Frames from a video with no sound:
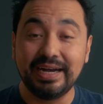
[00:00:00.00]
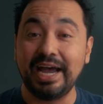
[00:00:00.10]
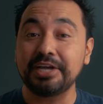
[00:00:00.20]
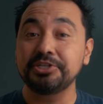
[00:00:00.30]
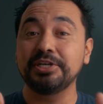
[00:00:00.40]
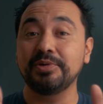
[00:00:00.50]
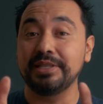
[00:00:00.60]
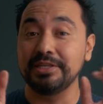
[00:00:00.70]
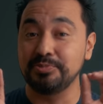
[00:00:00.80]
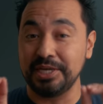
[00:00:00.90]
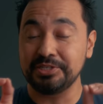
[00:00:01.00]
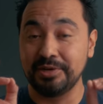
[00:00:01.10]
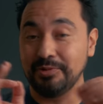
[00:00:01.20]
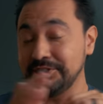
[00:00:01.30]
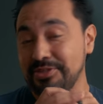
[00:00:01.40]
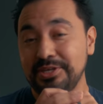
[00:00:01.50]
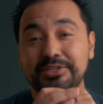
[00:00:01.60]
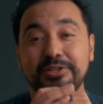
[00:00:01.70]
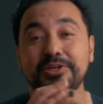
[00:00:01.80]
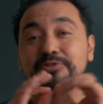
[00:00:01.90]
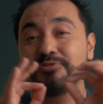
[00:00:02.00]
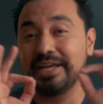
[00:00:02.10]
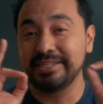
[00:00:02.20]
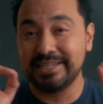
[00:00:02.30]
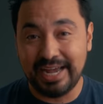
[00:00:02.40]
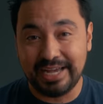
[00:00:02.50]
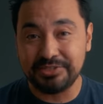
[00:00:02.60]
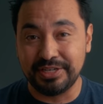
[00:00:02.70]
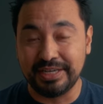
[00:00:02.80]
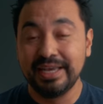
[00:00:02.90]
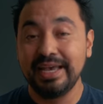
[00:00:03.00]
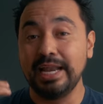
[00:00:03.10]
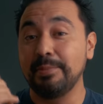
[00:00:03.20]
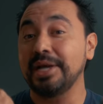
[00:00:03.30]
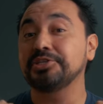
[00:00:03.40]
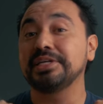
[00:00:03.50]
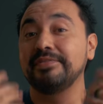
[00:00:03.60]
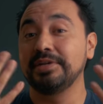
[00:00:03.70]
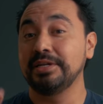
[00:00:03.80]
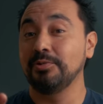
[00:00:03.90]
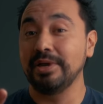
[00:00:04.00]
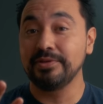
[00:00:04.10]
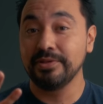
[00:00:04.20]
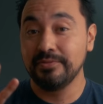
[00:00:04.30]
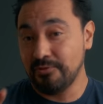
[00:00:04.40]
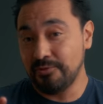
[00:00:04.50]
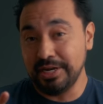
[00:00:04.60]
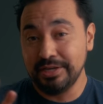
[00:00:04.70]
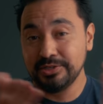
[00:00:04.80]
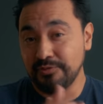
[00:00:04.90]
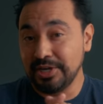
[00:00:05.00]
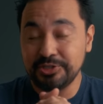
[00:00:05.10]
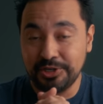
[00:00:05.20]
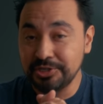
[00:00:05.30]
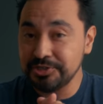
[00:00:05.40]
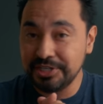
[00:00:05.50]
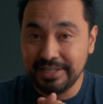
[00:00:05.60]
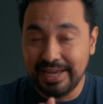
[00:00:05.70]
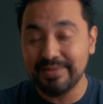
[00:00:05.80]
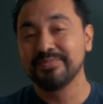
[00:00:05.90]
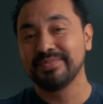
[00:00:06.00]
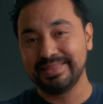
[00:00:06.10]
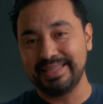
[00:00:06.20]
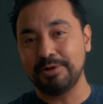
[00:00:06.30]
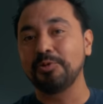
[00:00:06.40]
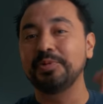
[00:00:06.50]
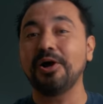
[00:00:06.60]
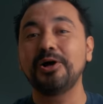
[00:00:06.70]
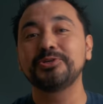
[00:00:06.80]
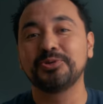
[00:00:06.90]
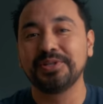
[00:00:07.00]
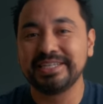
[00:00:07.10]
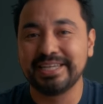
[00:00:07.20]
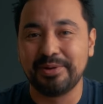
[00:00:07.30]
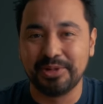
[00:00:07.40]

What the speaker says: I actually created this base LUT, which I think looks fantastic, and I'm actually giving it away for free. So if you guys are interested in that, there will be also a link down